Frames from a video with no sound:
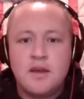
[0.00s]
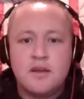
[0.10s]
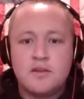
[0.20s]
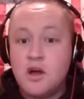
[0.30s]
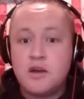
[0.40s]

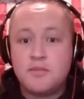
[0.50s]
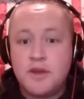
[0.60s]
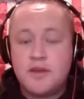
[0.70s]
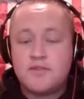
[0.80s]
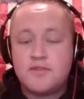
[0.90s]
Long
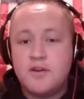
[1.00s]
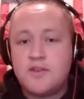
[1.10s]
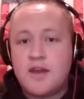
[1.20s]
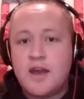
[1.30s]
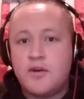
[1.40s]
plays to
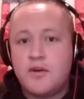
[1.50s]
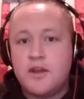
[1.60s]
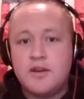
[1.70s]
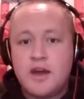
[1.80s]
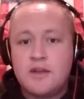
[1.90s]
O.J. Howard.
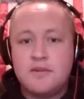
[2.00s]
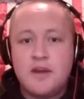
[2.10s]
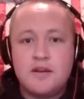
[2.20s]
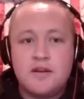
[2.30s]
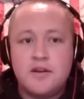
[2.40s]
And not
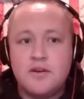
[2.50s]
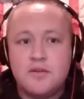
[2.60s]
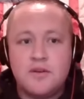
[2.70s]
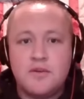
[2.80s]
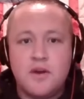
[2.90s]
you
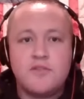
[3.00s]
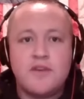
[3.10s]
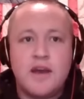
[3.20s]
know, O.J.